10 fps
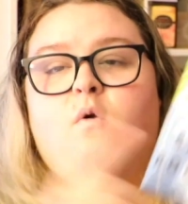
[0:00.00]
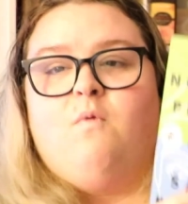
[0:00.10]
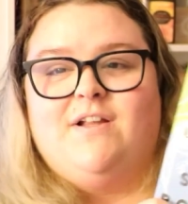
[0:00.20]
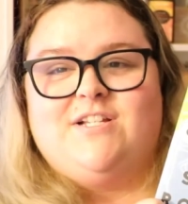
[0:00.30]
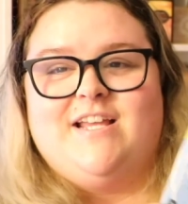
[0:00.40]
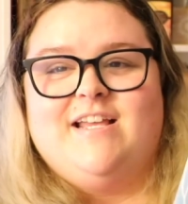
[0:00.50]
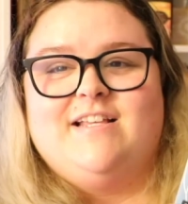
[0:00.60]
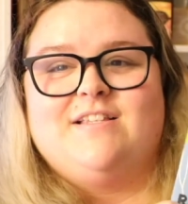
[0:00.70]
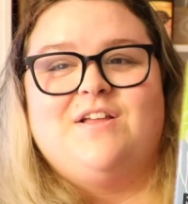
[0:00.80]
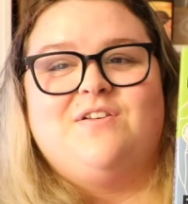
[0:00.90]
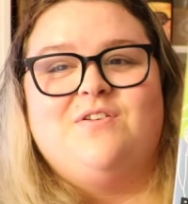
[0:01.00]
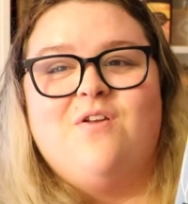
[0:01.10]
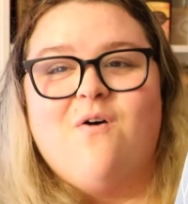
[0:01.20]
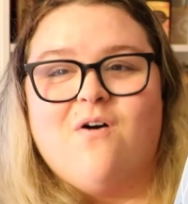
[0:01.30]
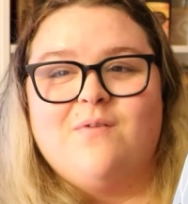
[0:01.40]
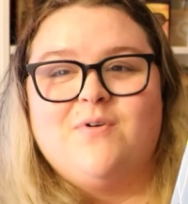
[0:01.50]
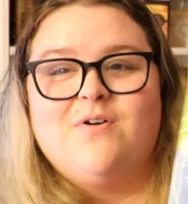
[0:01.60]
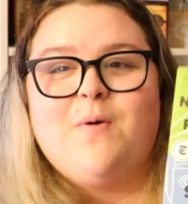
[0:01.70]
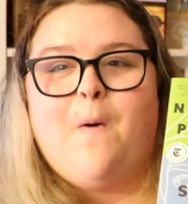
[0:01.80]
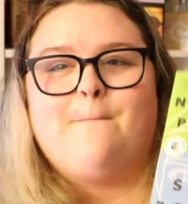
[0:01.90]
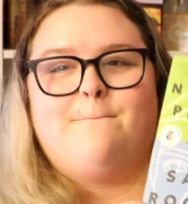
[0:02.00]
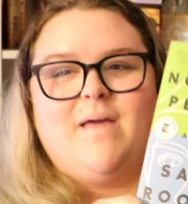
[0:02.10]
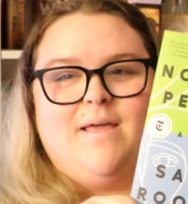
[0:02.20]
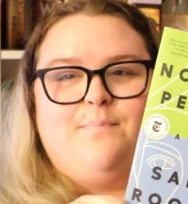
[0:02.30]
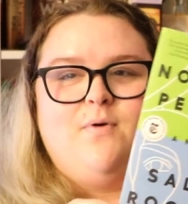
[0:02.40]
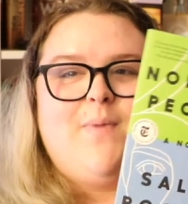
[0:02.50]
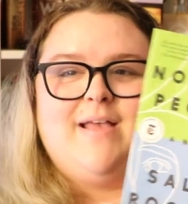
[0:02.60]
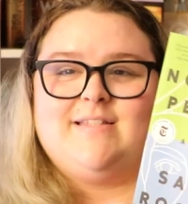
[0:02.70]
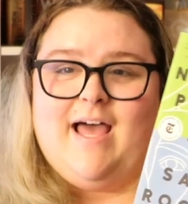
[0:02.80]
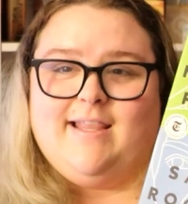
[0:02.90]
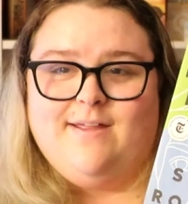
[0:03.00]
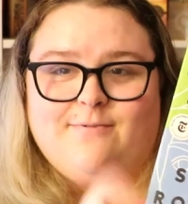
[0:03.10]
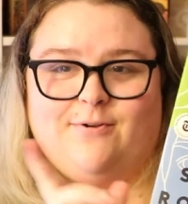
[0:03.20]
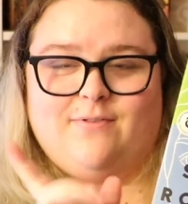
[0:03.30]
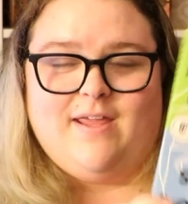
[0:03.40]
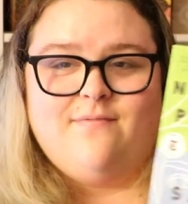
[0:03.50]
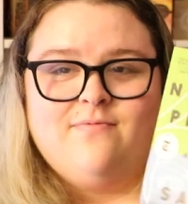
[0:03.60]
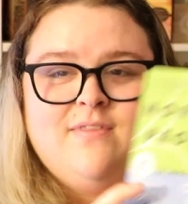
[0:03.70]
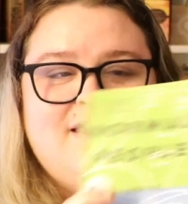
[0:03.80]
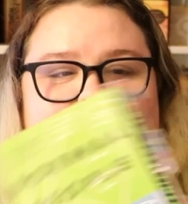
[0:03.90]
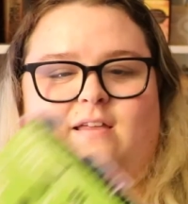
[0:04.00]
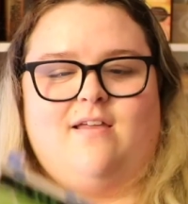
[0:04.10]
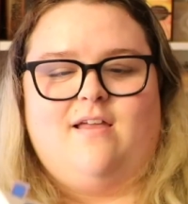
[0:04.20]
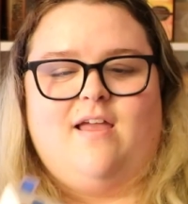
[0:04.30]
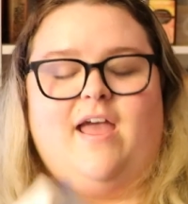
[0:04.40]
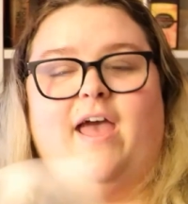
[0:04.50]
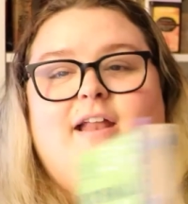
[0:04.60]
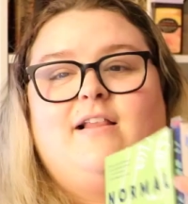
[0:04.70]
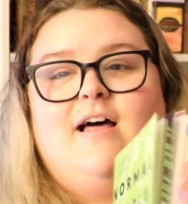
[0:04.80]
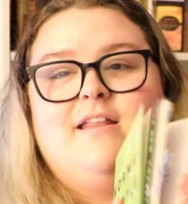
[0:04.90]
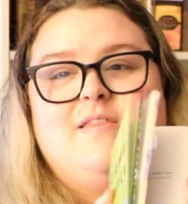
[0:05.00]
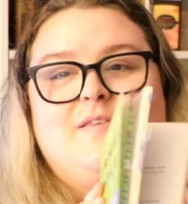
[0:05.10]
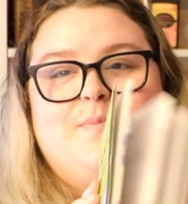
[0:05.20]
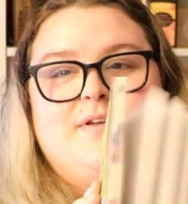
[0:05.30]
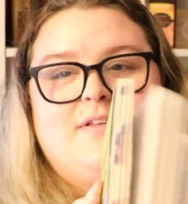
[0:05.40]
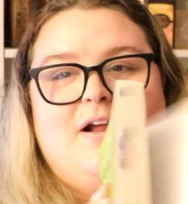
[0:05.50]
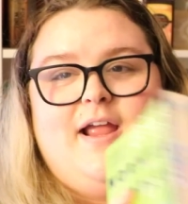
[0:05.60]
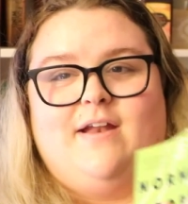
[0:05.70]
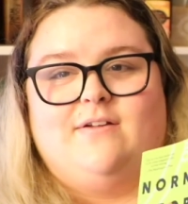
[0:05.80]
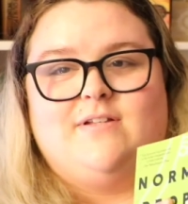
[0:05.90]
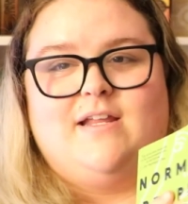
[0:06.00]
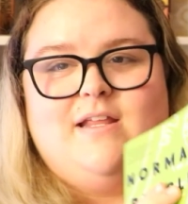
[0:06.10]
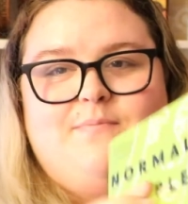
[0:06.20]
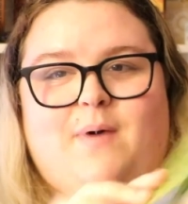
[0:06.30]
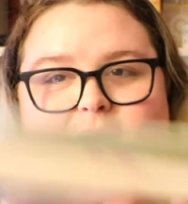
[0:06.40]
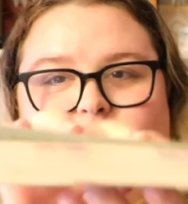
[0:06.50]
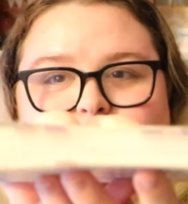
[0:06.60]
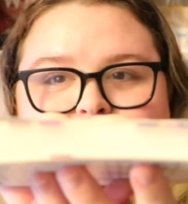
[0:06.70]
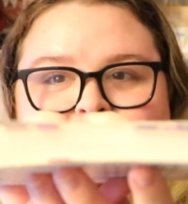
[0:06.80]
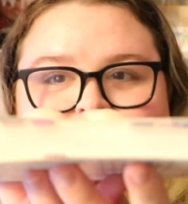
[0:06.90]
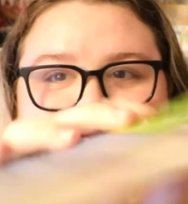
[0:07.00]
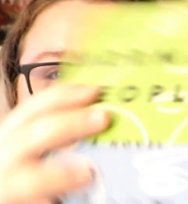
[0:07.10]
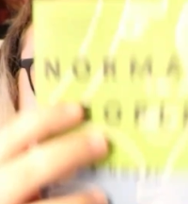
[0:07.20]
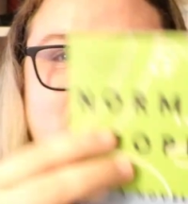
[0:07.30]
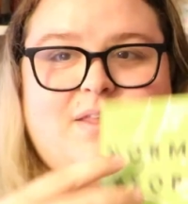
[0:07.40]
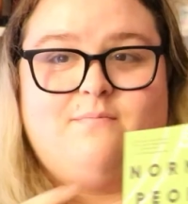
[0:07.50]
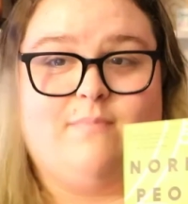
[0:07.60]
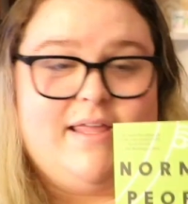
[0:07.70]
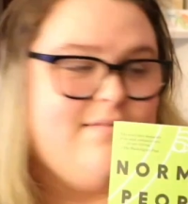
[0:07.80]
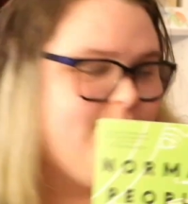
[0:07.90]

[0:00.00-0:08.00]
Which is Normal People by Sally Rooney. And a lot of these books are annotated by me.